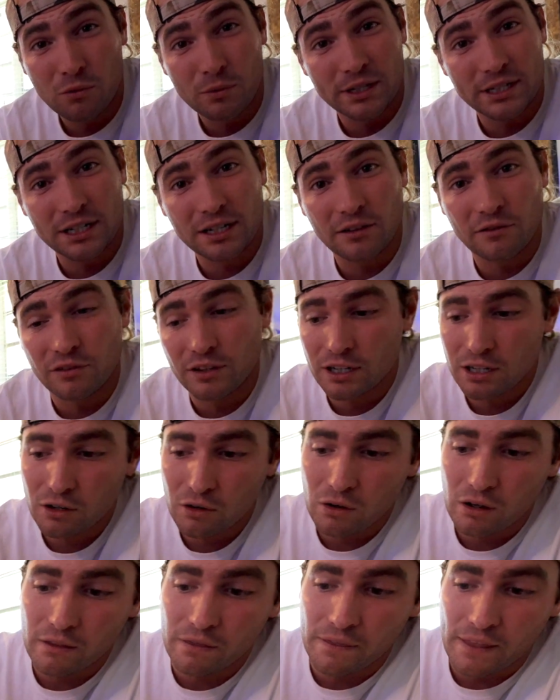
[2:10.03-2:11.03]
We did a
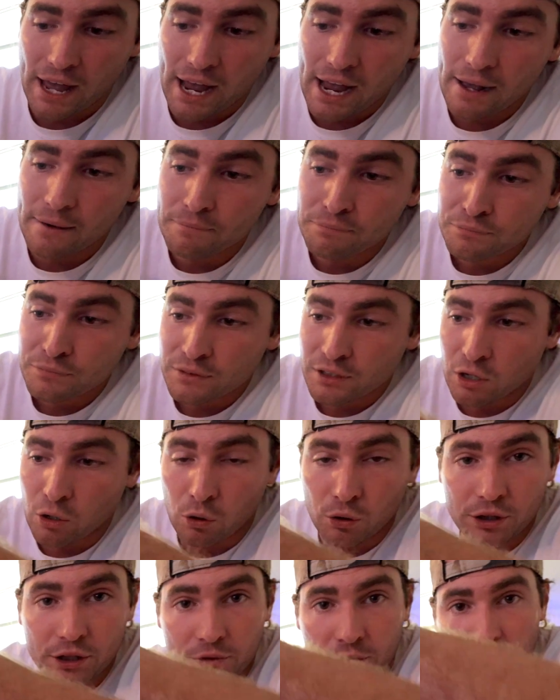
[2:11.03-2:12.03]
video on that. Golden